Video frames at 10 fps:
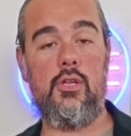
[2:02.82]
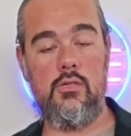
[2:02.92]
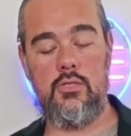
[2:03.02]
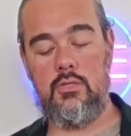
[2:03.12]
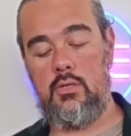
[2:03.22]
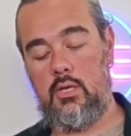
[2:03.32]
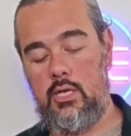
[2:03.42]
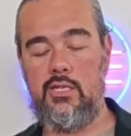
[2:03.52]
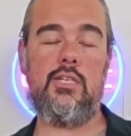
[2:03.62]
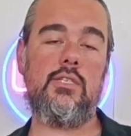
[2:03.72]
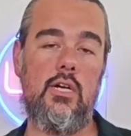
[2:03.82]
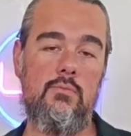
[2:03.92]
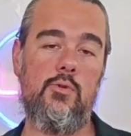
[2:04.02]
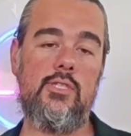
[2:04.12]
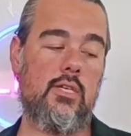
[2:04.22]
use. It does
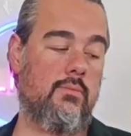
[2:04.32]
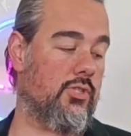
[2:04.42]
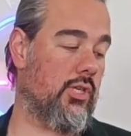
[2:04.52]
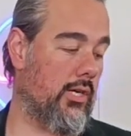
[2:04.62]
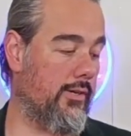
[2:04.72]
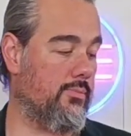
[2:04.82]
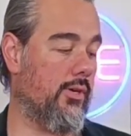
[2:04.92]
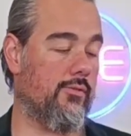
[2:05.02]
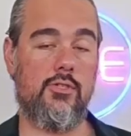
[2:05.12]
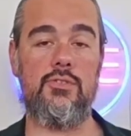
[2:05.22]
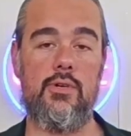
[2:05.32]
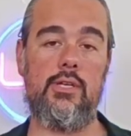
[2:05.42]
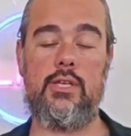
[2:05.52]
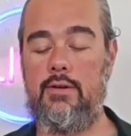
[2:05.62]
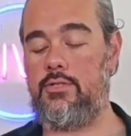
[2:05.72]
come with some charge, but of course you want
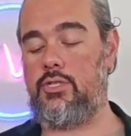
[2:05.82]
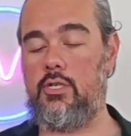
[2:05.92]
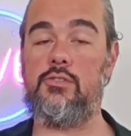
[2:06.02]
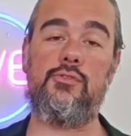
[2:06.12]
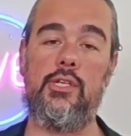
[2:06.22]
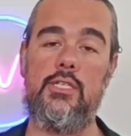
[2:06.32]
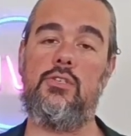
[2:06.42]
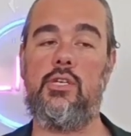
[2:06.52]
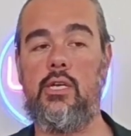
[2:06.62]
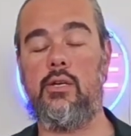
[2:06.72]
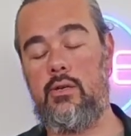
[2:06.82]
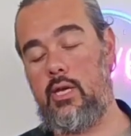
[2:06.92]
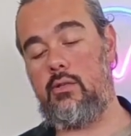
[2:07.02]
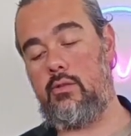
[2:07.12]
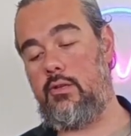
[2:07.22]
to have it charged fully so you can
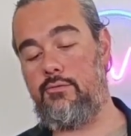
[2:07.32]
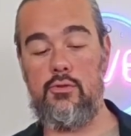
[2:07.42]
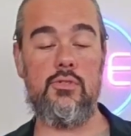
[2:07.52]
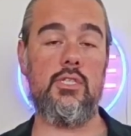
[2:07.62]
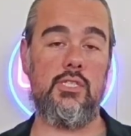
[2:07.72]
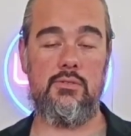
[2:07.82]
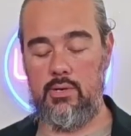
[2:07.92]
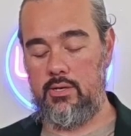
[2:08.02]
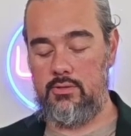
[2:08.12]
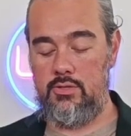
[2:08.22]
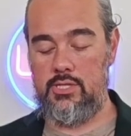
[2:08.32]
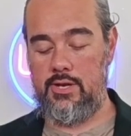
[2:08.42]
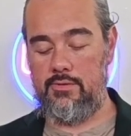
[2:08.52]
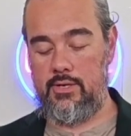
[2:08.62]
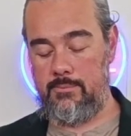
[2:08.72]
get the full 60 bottle use
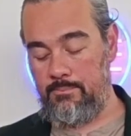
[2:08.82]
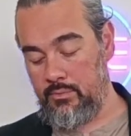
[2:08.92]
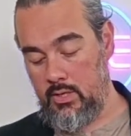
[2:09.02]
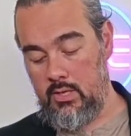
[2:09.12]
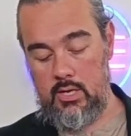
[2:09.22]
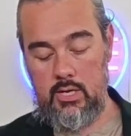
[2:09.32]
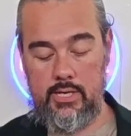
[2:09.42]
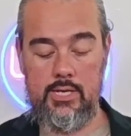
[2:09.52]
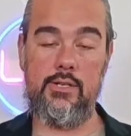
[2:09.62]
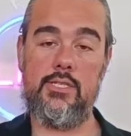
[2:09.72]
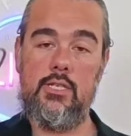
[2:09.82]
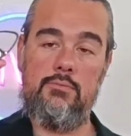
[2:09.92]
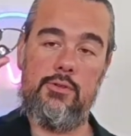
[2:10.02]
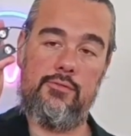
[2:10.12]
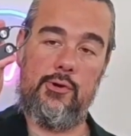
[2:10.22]
out of it. Again, it does
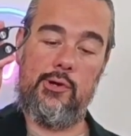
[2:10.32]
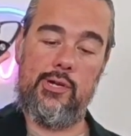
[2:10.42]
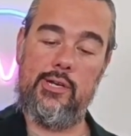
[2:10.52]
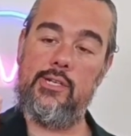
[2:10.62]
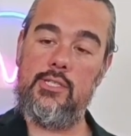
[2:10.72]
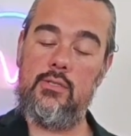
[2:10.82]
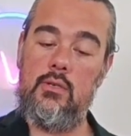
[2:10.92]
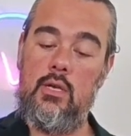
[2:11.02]
come with the foil cutters,